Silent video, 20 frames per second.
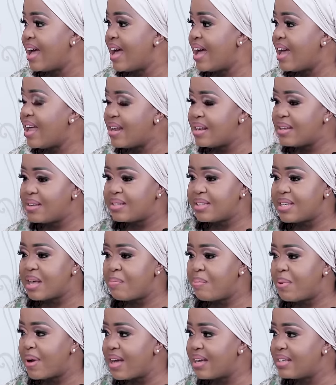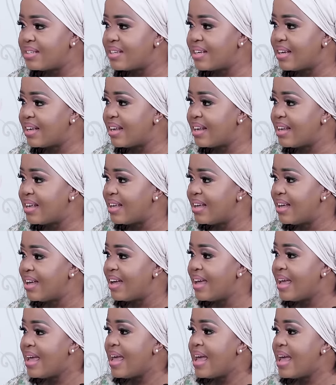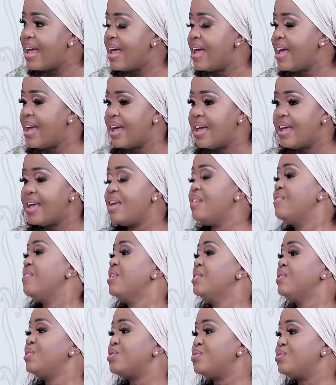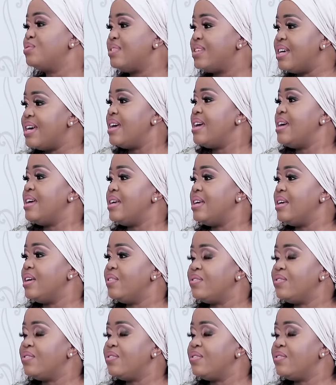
And surprisingly, even today,